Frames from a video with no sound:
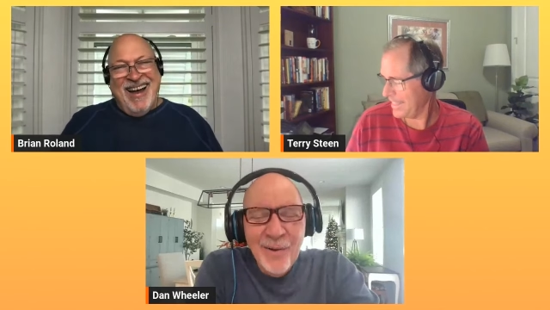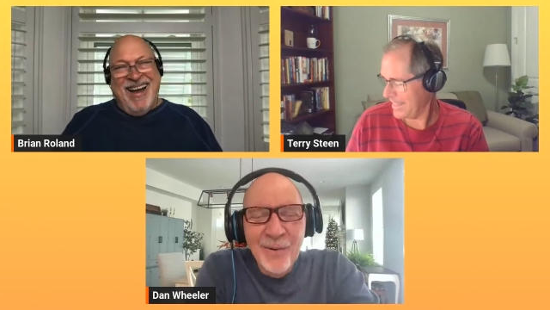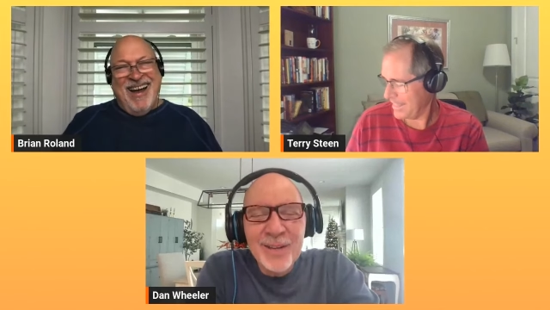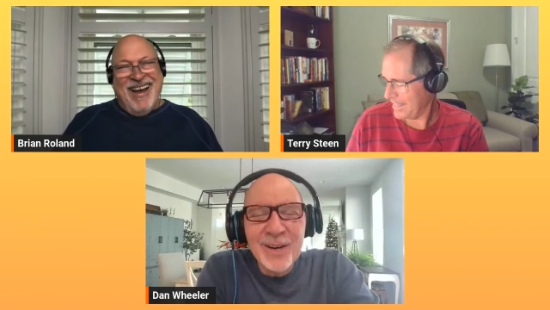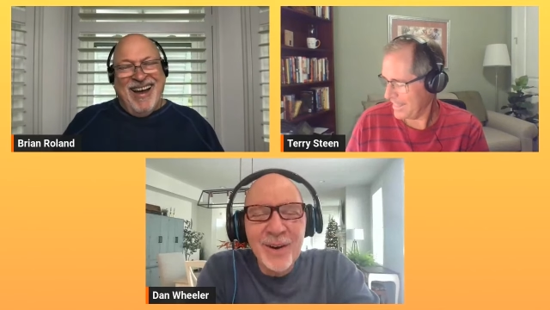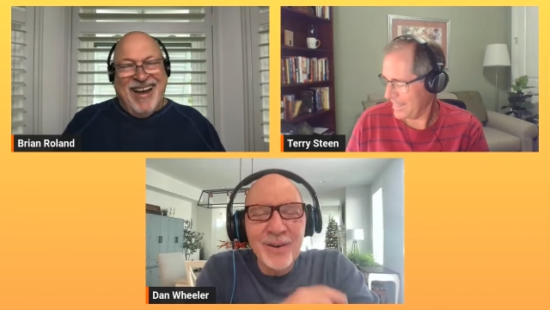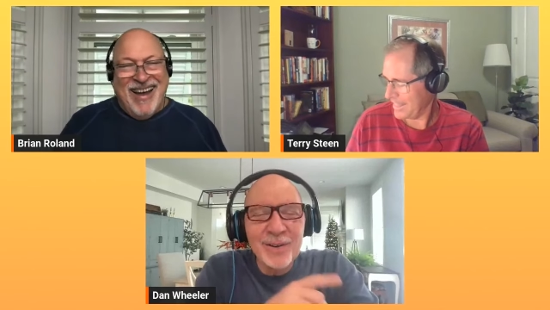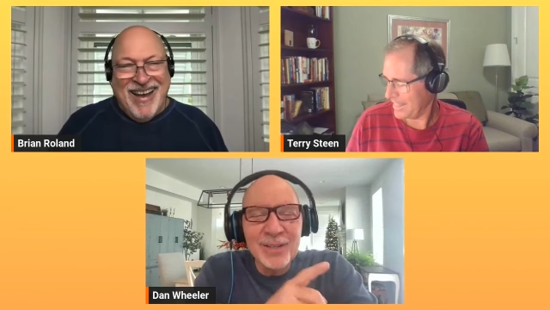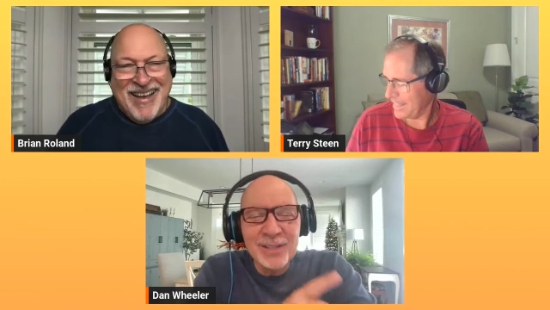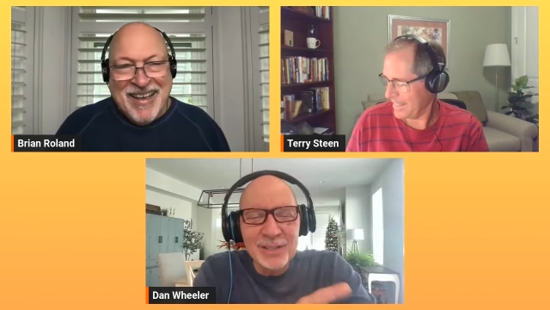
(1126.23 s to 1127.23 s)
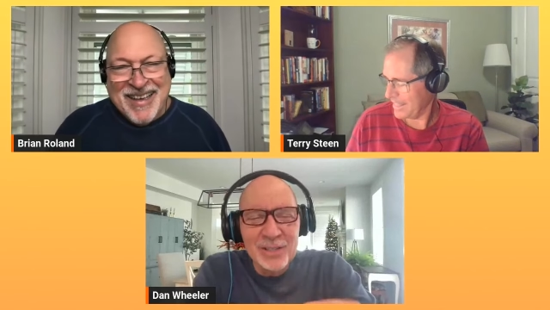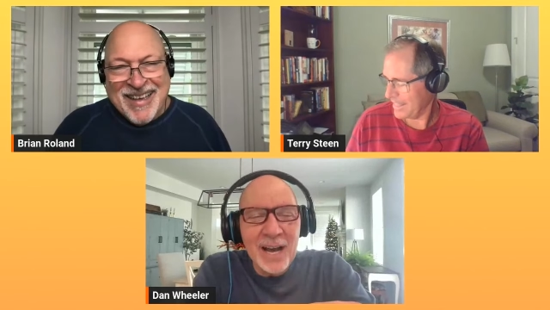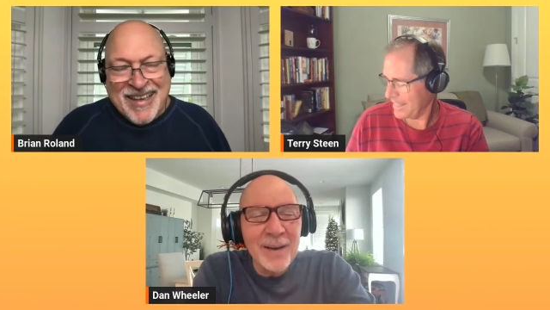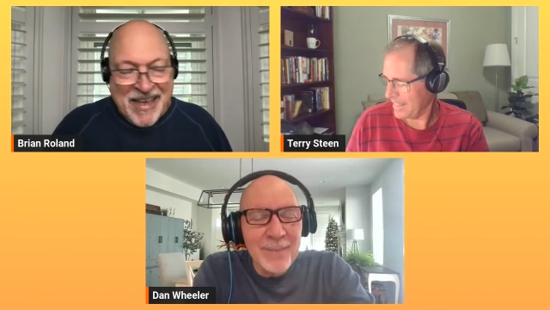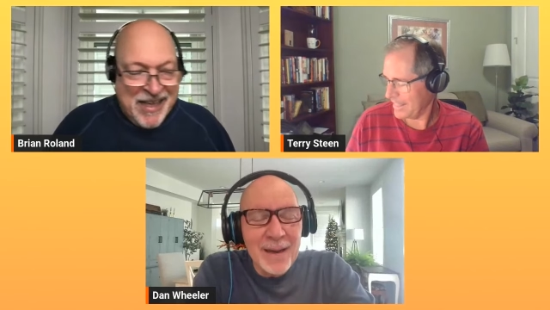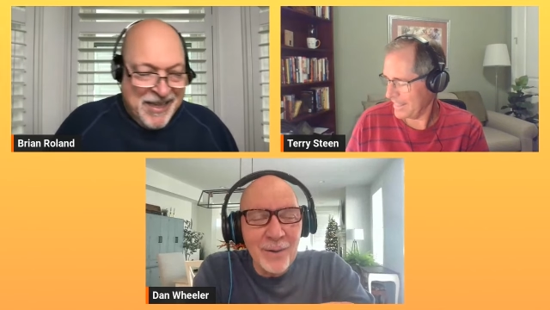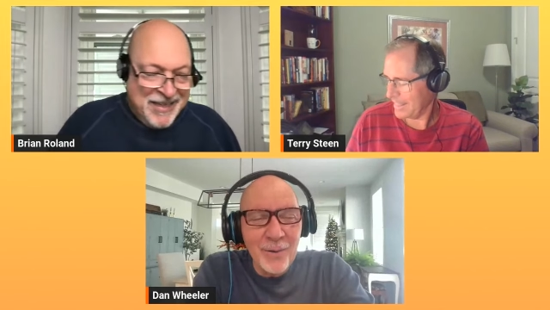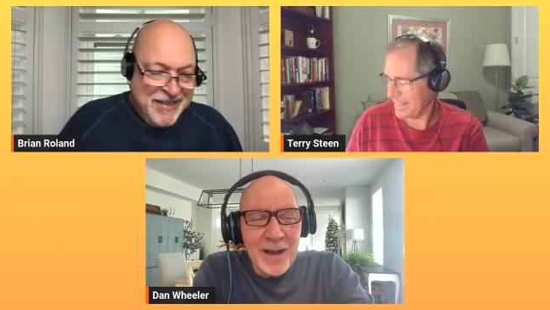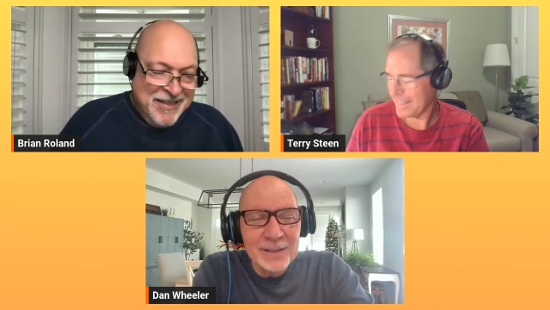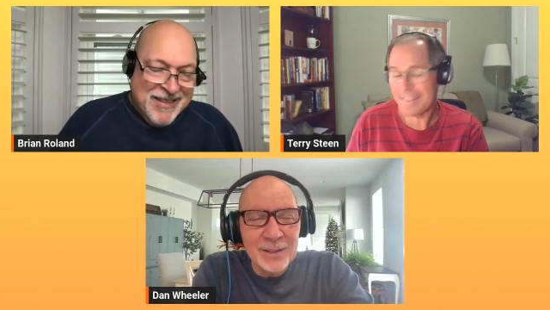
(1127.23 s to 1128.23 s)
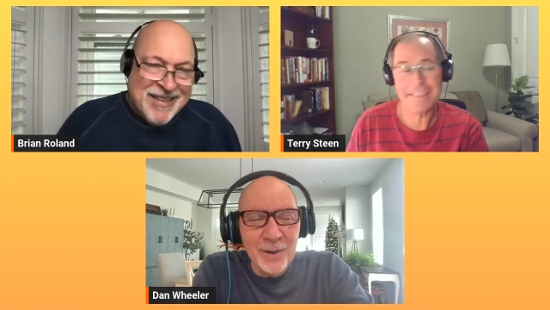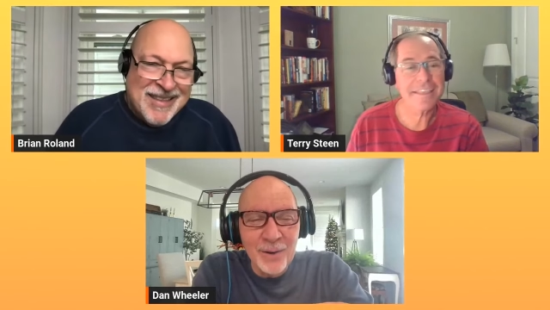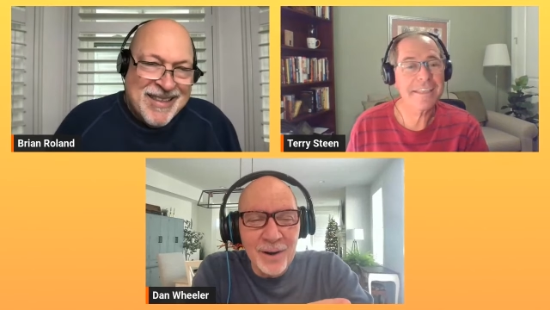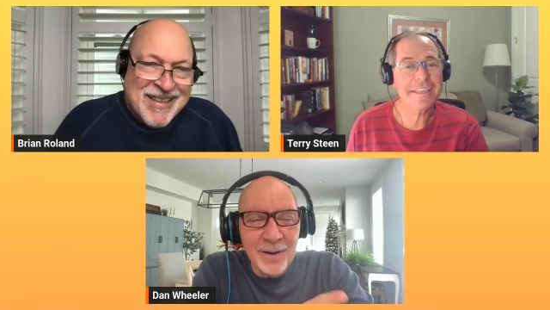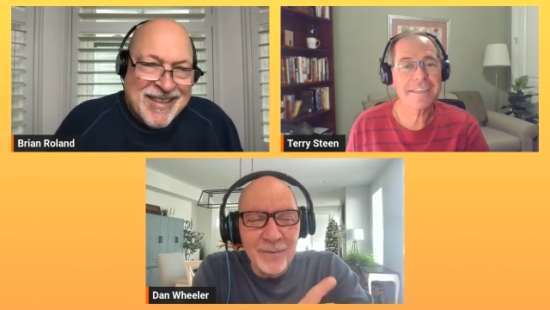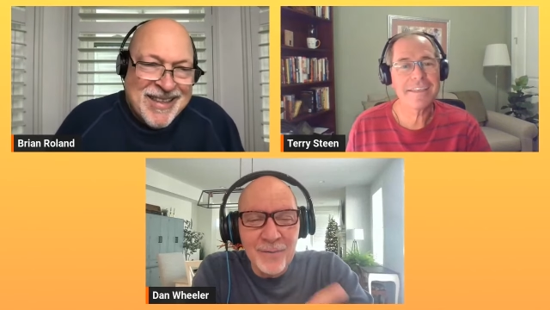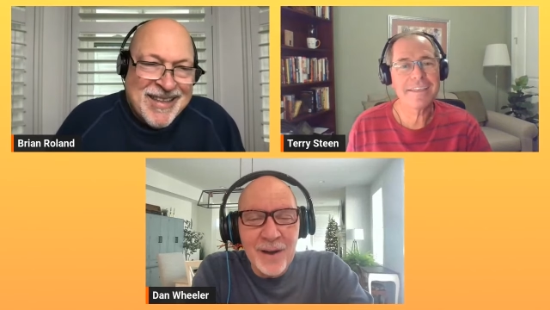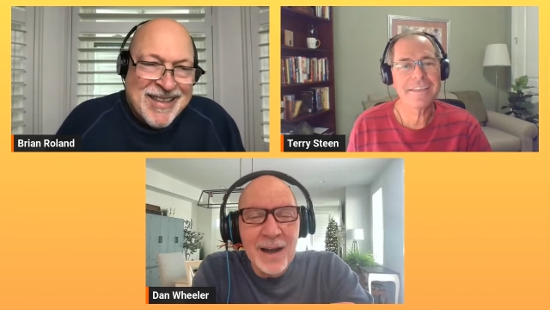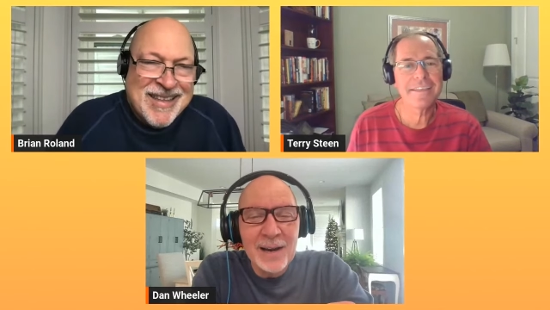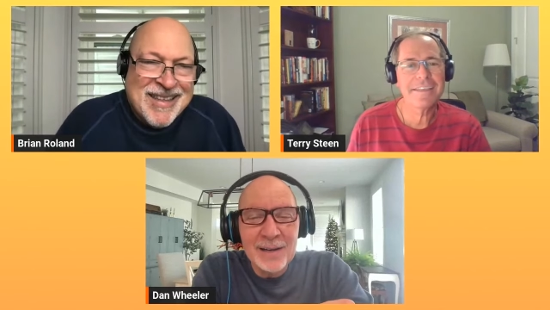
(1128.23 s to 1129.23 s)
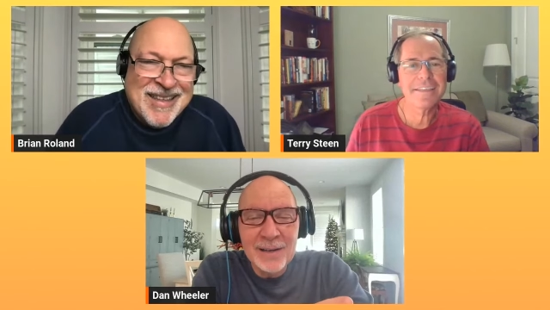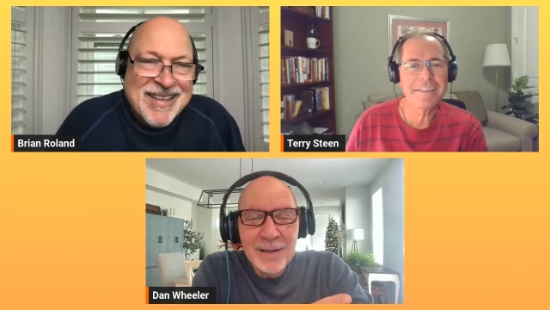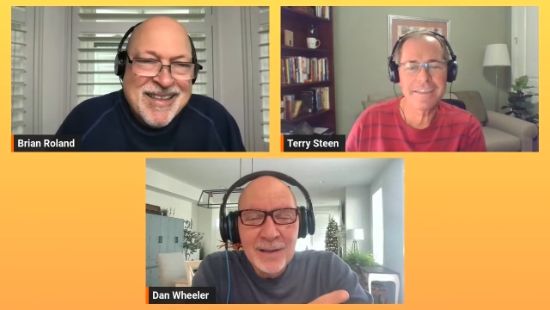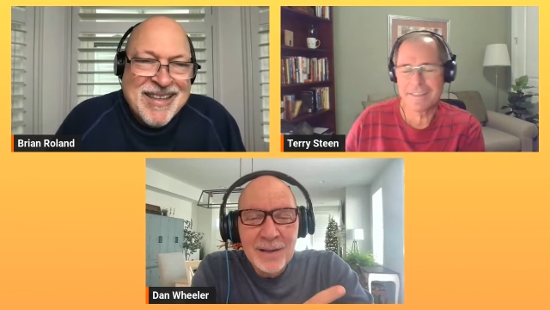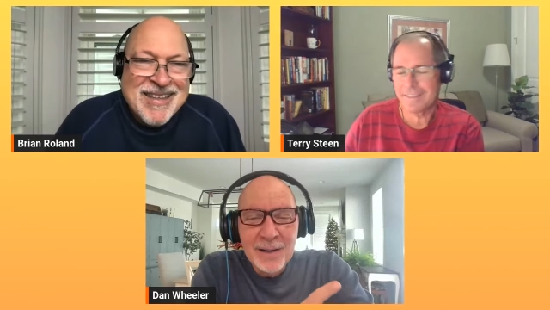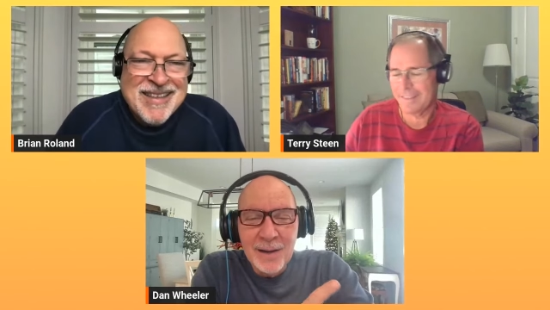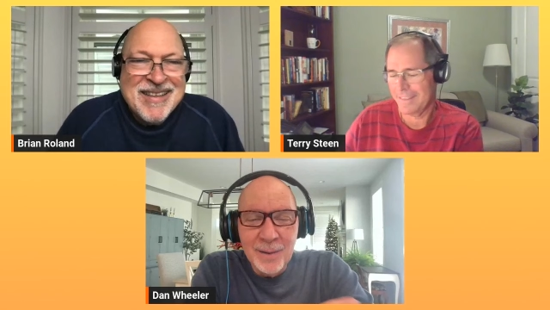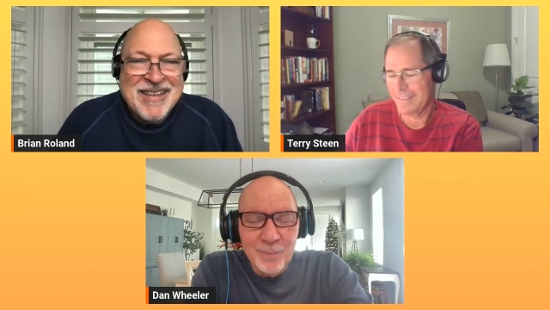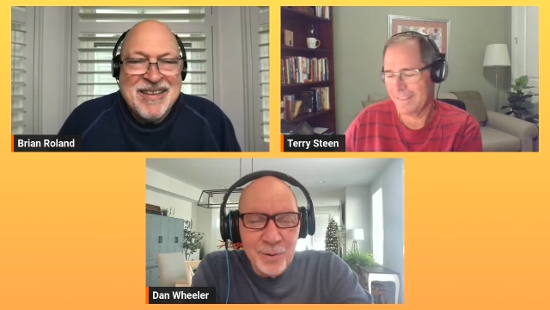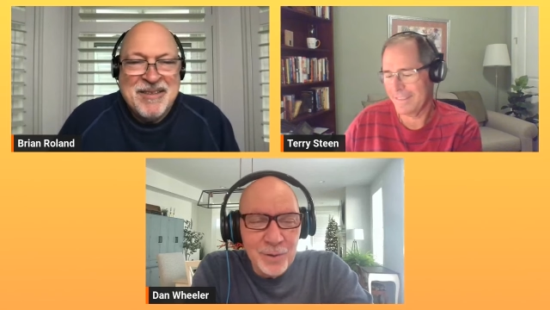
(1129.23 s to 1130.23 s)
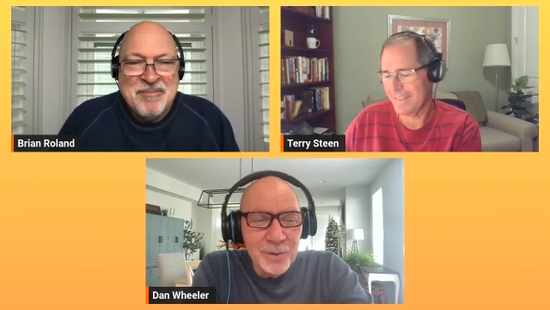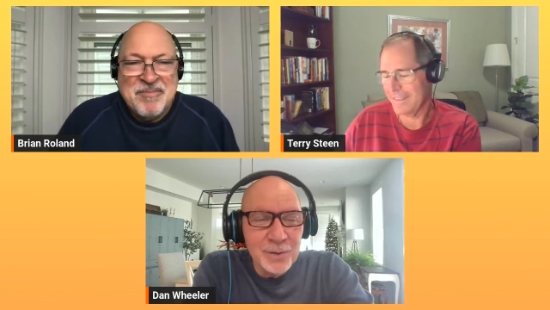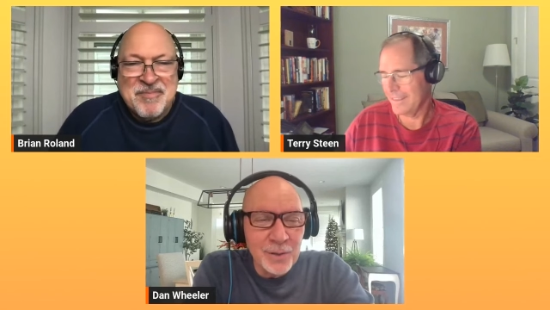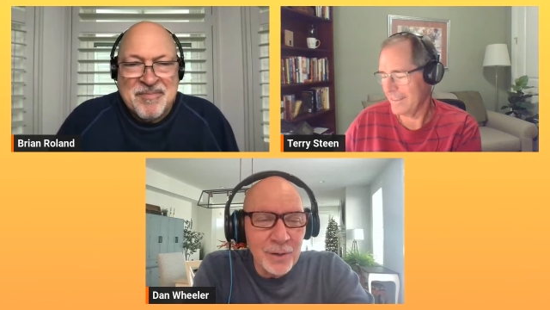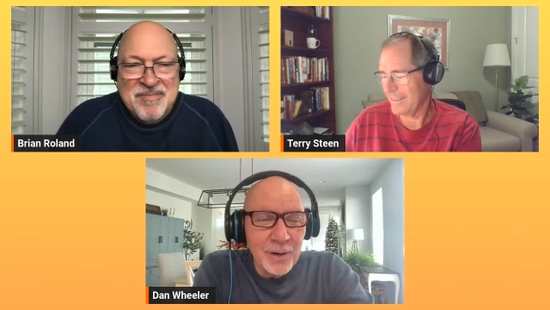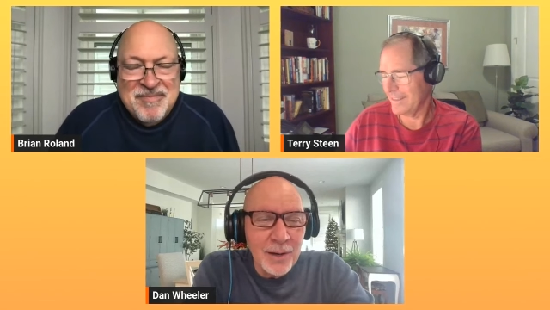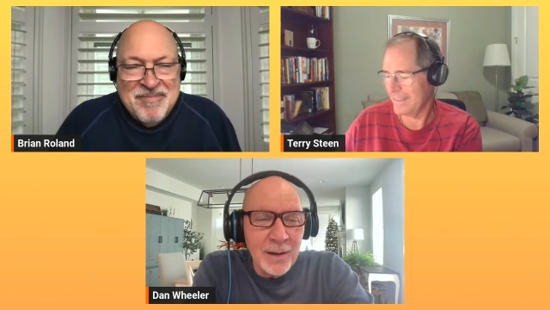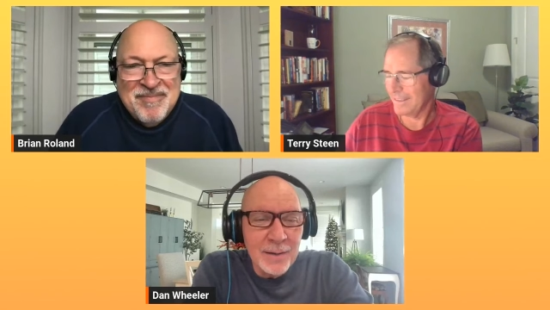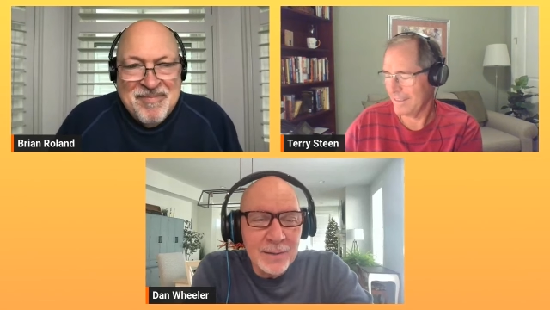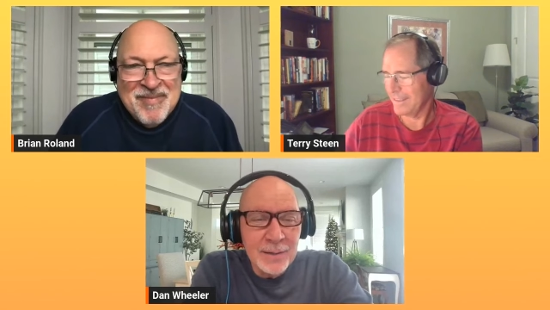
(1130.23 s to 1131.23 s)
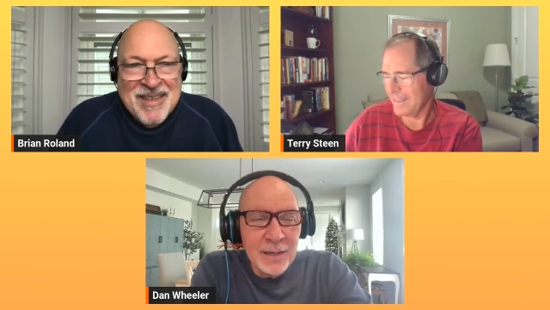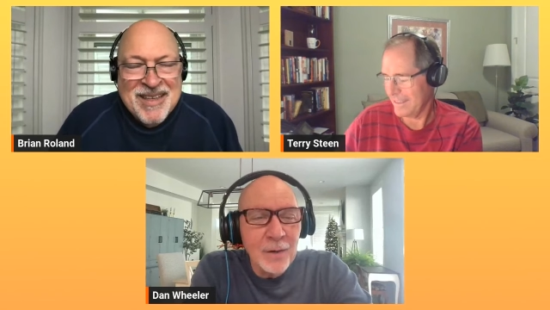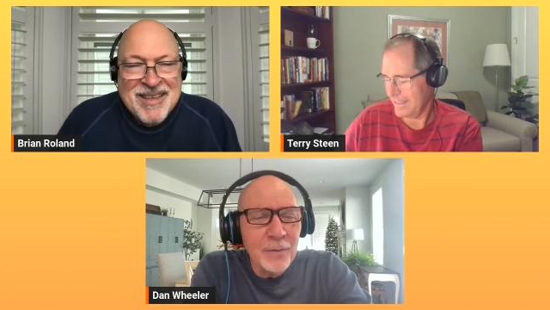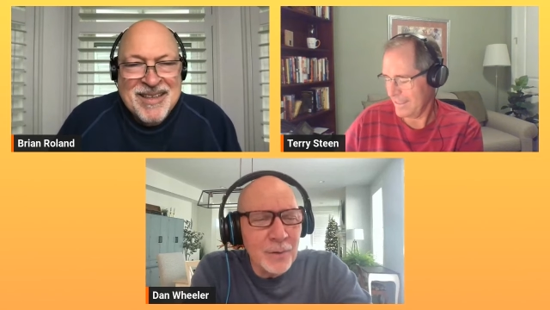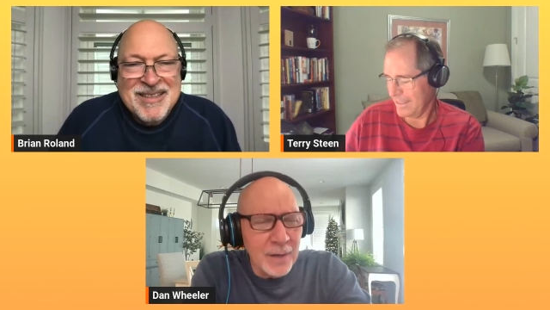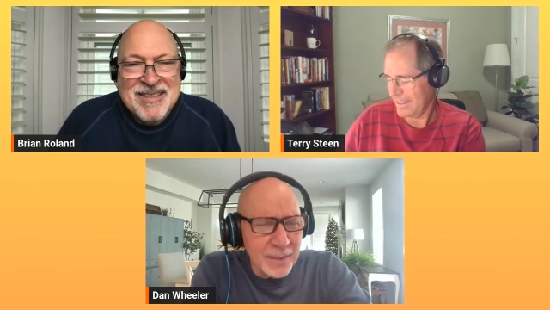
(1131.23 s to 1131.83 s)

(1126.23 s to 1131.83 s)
Speaker 1: well, you know, John Matarazzo, our fine uh, producer, uh, interviewed.